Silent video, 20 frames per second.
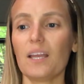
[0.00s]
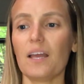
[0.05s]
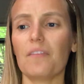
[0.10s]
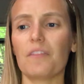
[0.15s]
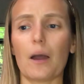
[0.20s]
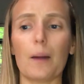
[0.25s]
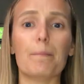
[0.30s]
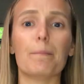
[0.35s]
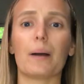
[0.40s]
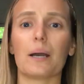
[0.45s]

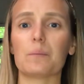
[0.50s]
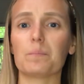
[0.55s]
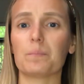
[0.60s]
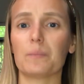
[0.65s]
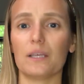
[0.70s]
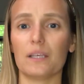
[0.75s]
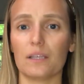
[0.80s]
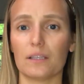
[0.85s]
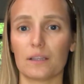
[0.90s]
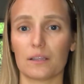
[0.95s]
that might
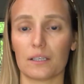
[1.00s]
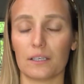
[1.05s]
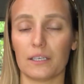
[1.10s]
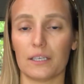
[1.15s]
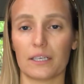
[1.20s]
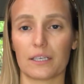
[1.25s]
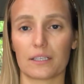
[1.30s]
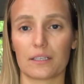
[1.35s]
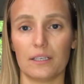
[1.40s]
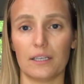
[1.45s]
be
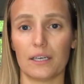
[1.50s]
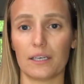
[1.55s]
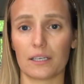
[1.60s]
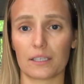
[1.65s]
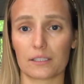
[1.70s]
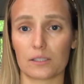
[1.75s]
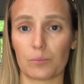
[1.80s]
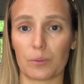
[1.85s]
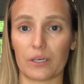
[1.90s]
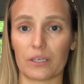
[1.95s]
an
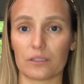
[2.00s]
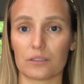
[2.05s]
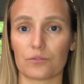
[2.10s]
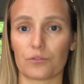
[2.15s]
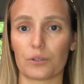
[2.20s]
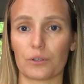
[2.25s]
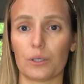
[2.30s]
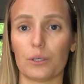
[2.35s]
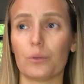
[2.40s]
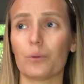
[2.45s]
experience
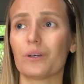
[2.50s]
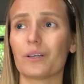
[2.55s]
for you.